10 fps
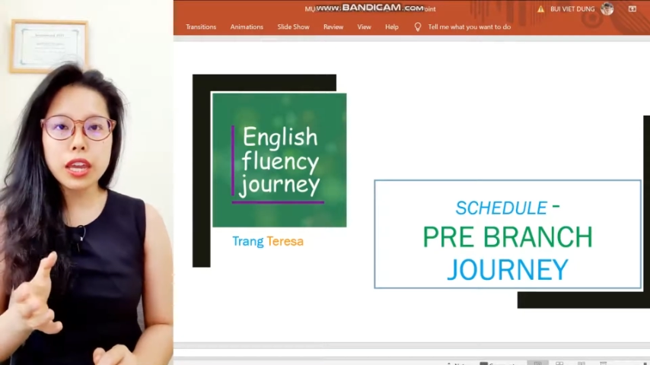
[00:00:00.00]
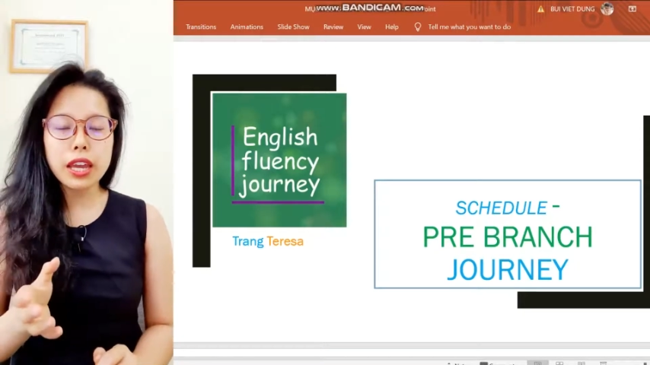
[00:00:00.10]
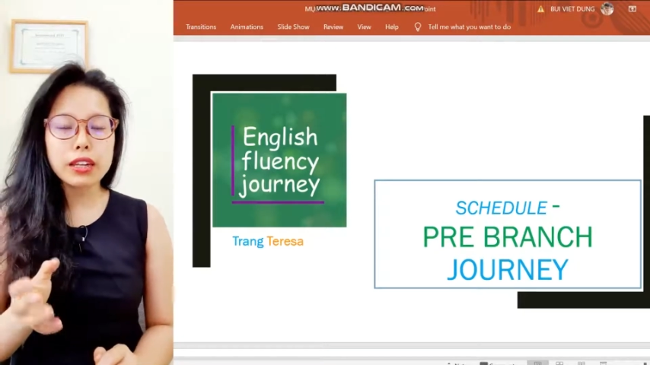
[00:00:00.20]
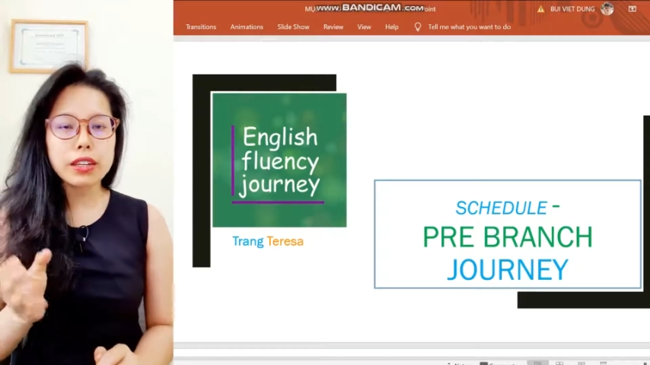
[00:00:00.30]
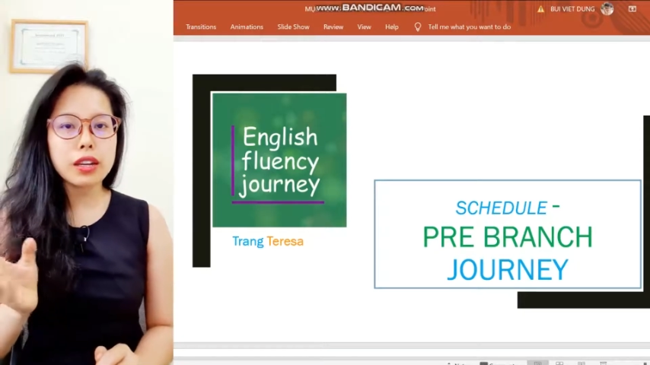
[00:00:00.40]

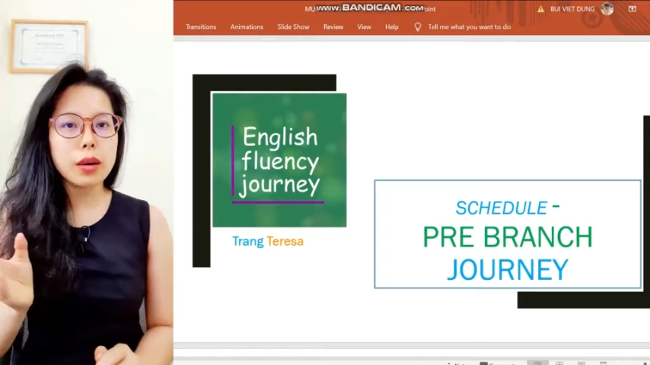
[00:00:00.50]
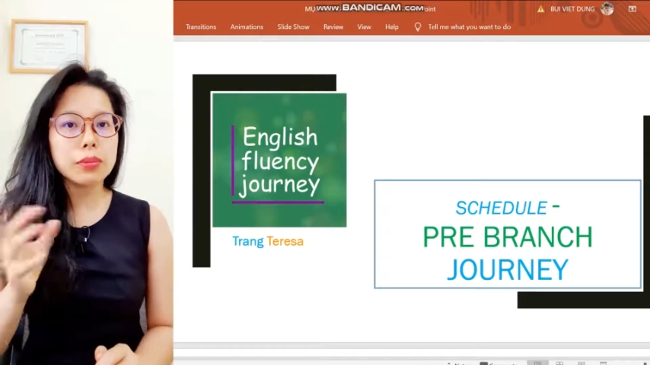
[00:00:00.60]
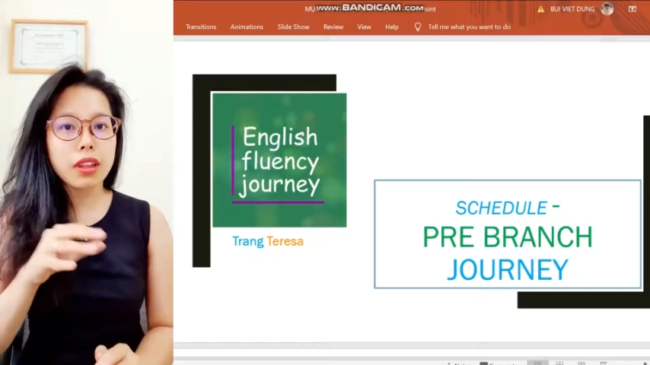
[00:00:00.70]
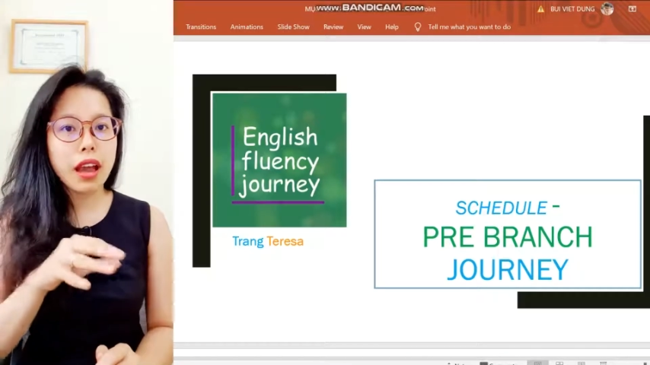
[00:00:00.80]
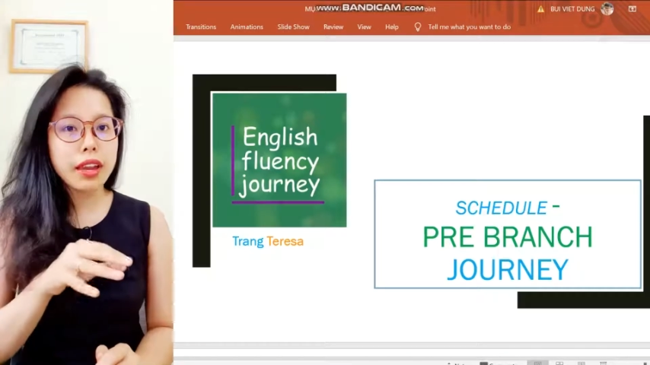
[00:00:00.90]
and
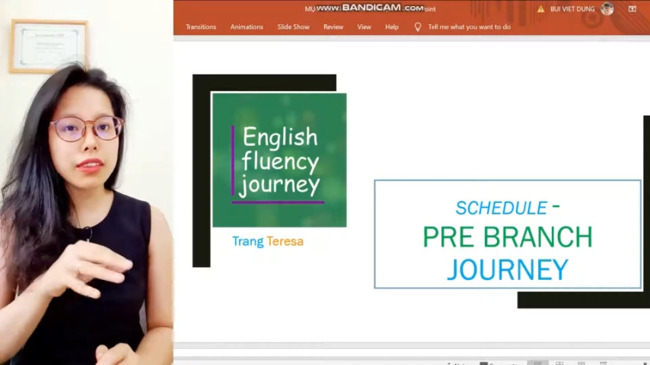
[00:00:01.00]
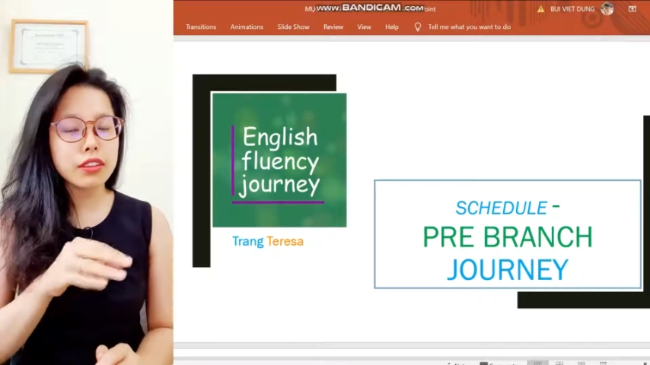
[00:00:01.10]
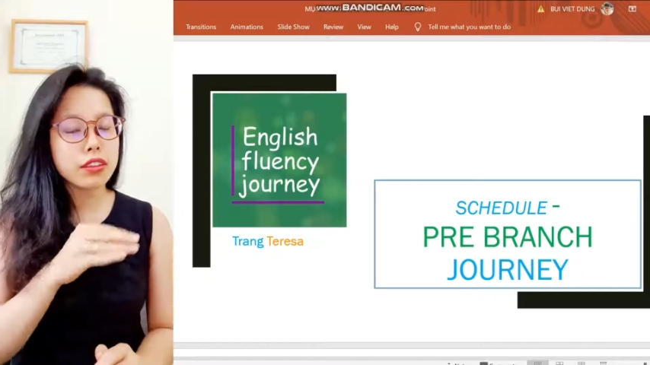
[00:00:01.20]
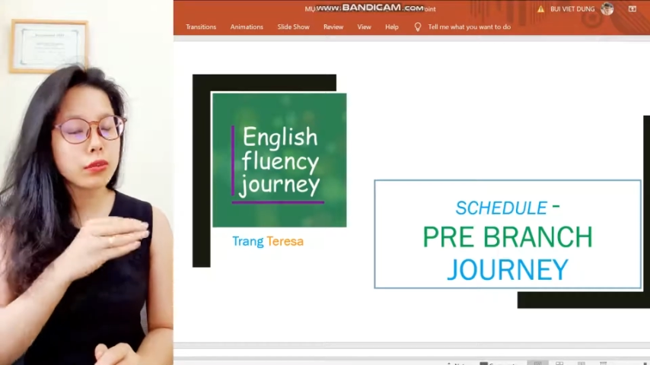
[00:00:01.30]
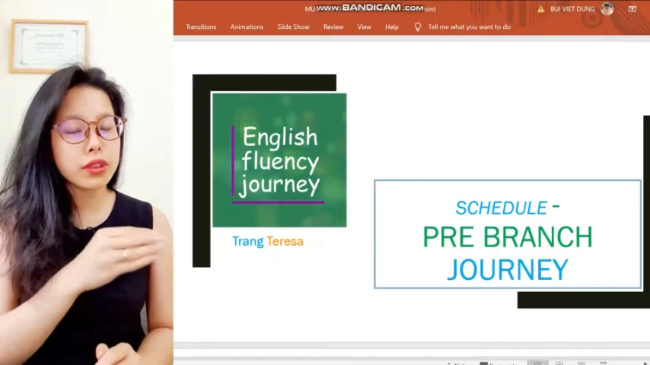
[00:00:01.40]
apply the
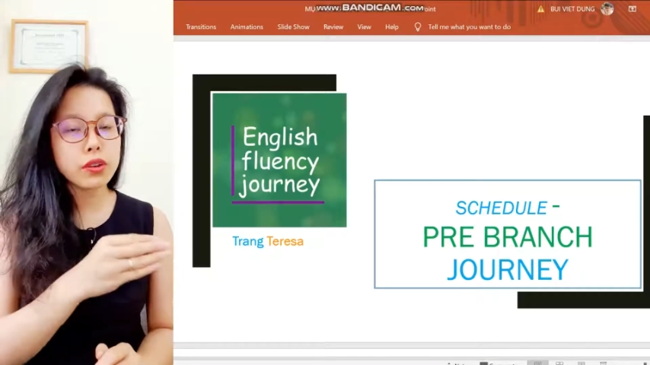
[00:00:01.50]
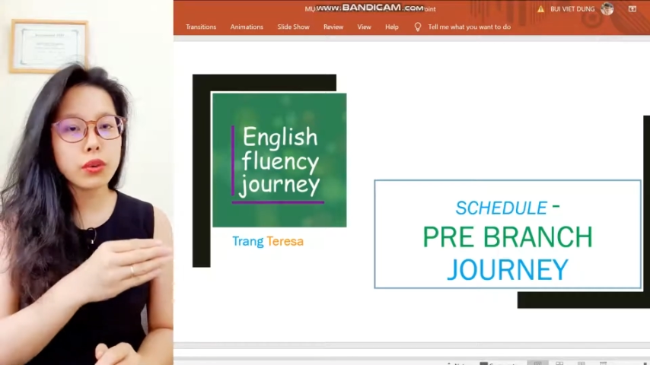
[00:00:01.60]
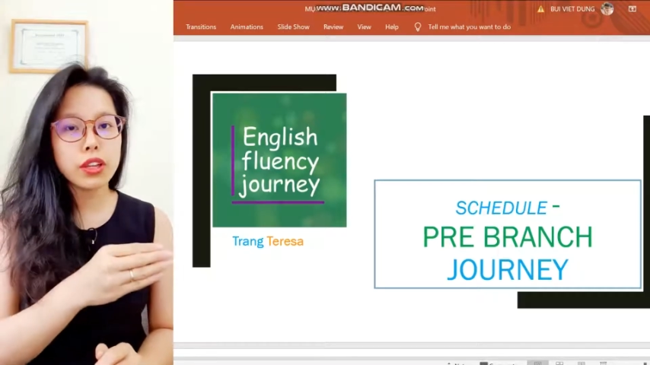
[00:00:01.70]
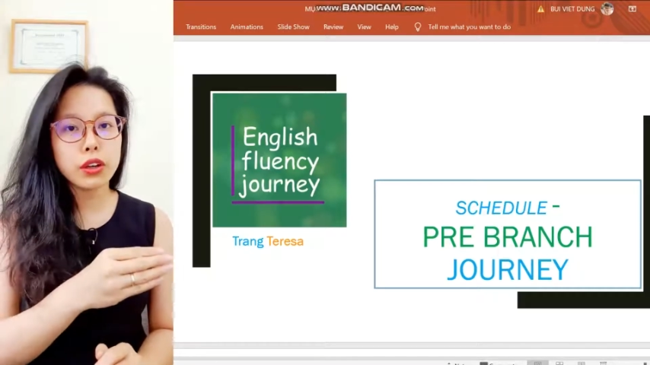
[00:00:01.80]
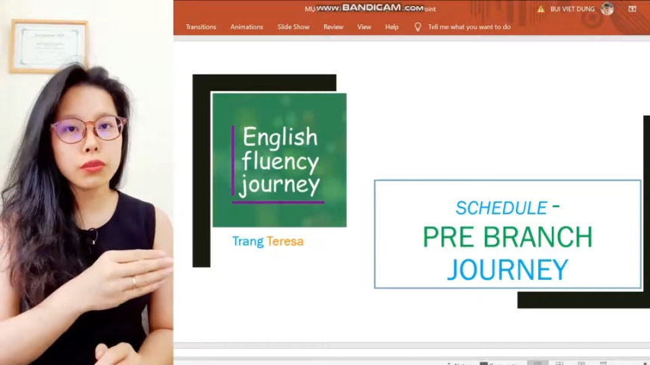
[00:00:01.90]
theory that
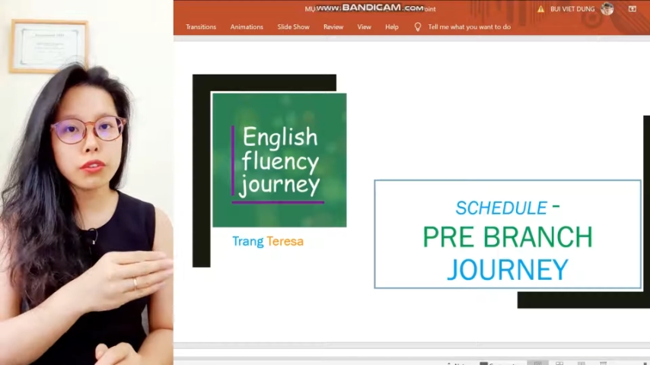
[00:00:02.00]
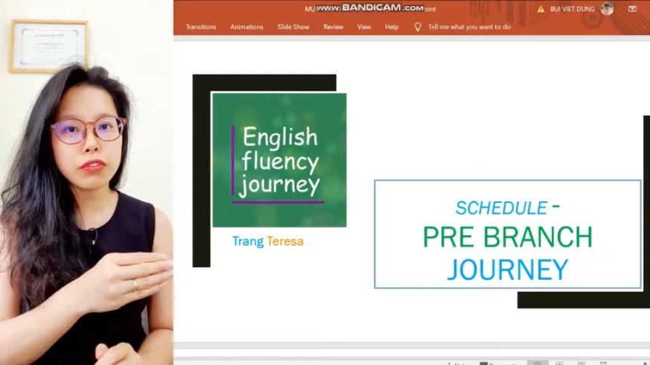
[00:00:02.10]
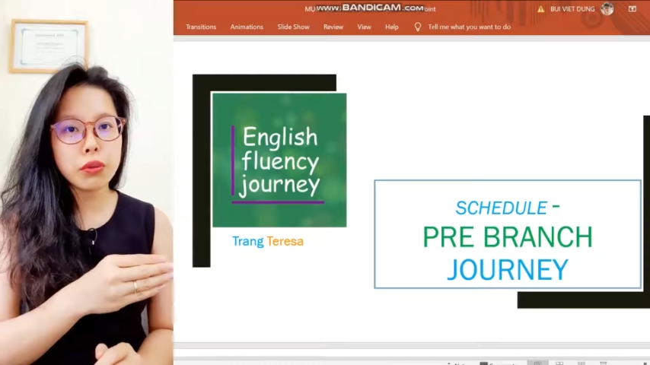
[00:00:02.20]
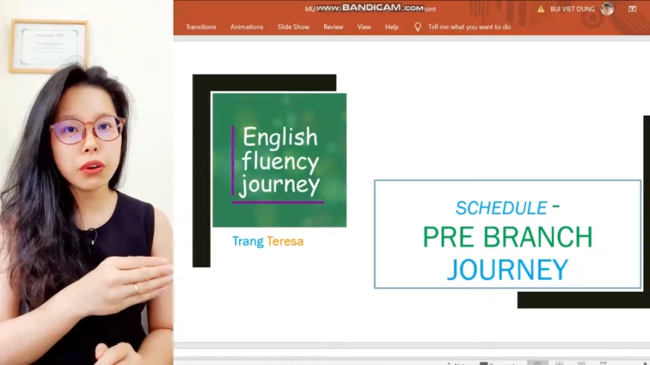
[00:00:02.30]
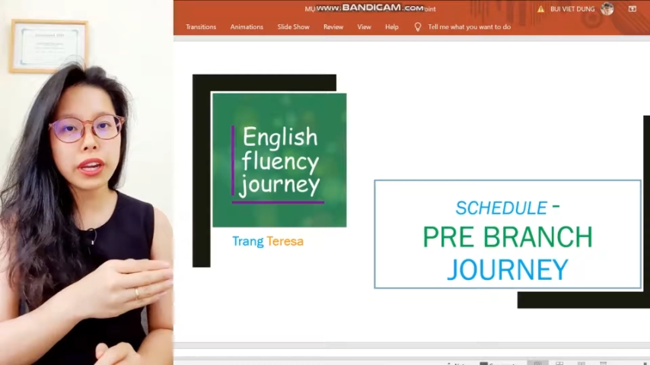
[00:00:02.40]
we learned
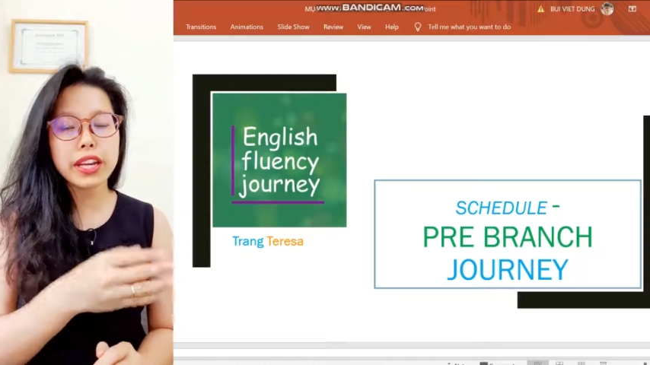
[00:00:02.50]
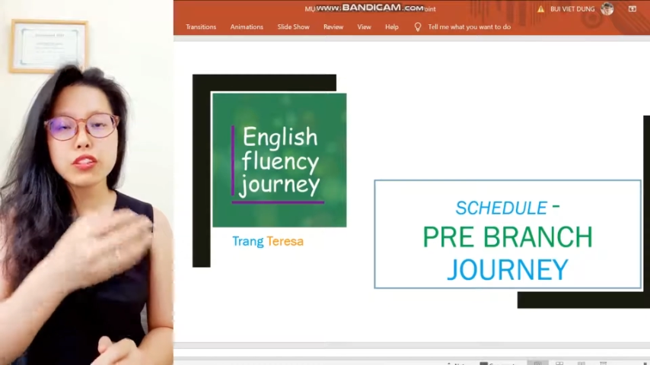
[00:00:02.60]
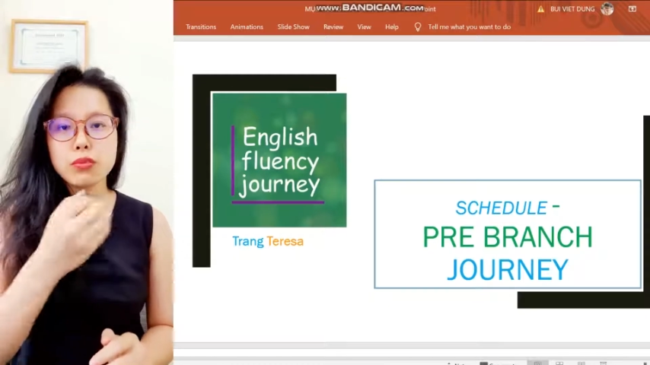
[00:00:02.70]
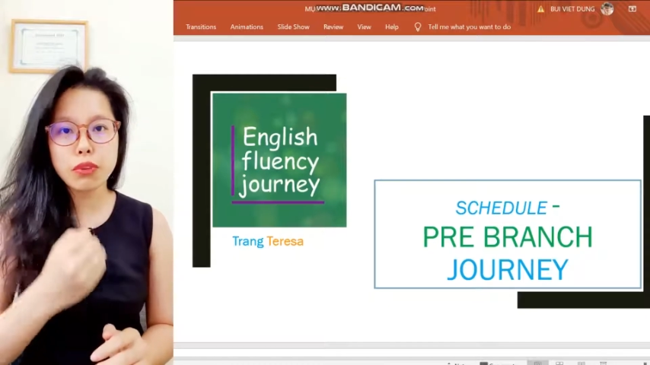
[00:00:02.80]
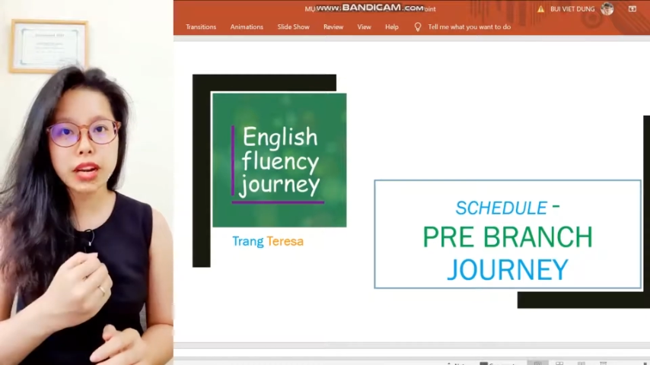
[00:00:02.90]
before
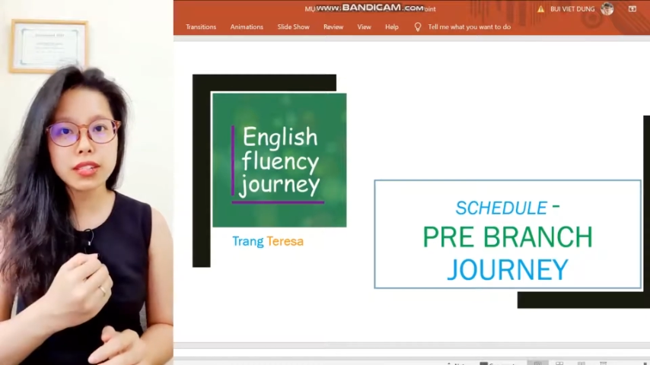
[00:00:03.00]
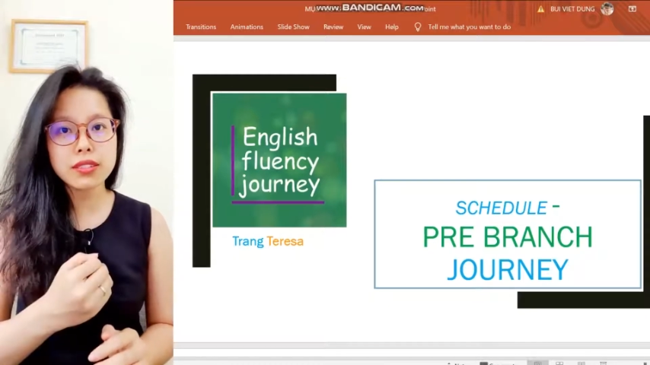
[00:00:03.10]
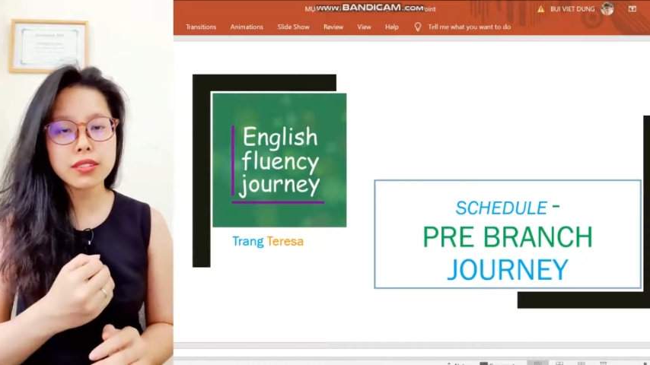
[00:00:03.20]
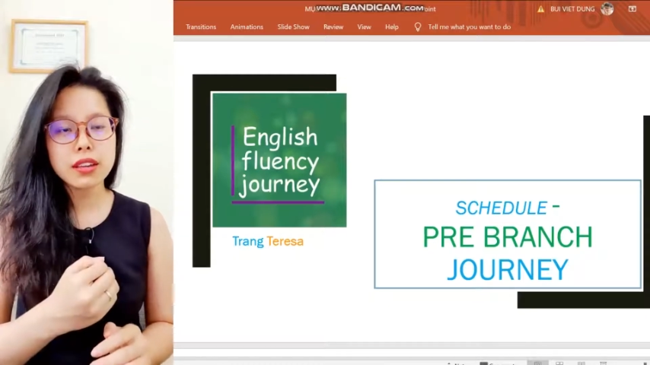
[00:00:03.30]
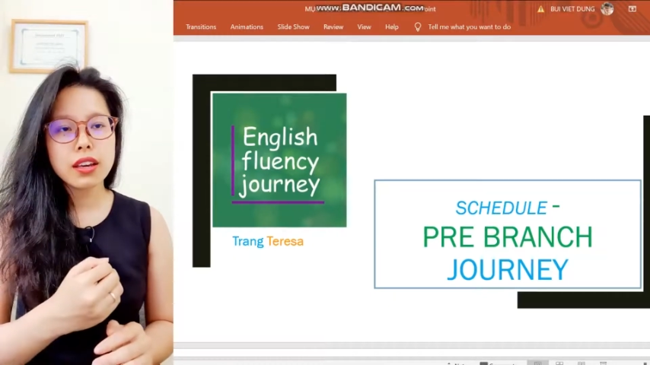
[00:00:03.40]
into practice,